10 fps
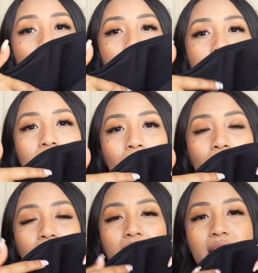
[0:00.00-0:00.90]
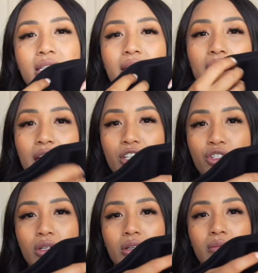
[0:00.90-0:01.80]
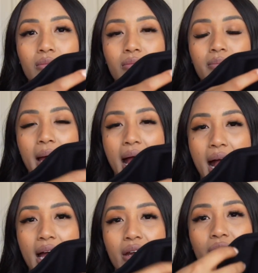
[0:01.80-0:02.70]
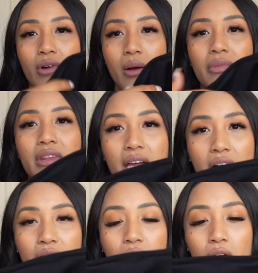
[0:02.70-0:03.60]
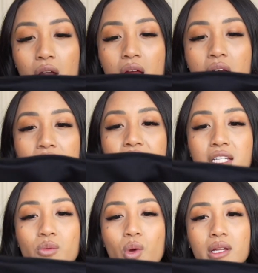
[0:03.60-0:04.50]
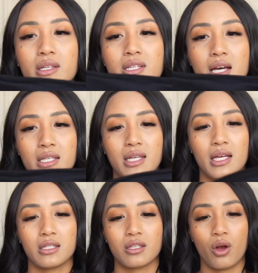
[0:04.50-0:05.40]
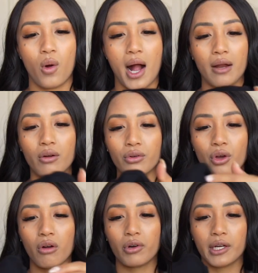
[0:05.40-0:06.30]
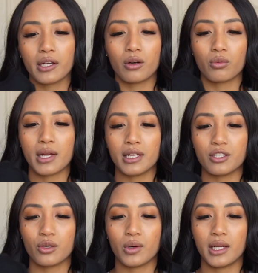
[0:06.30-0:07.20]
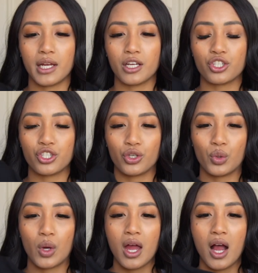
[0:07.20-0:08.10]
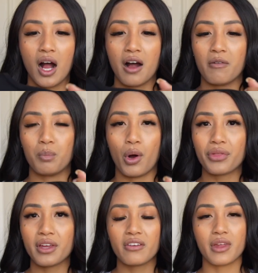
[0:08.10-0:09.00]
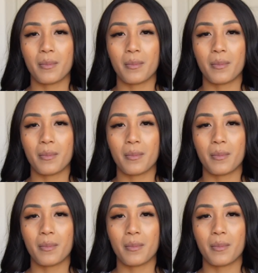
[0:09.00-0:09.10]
it separates each pad from the other this one doesn't so I don't know if we're gonna run into an issue of both of the